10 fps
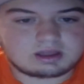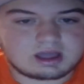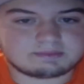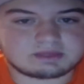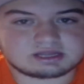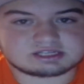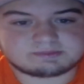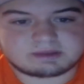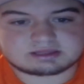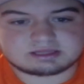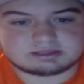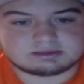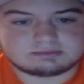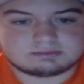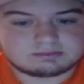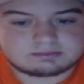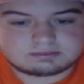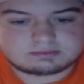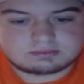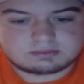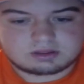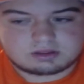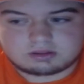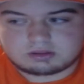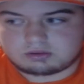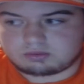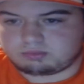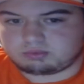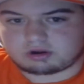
I'm not expecting we're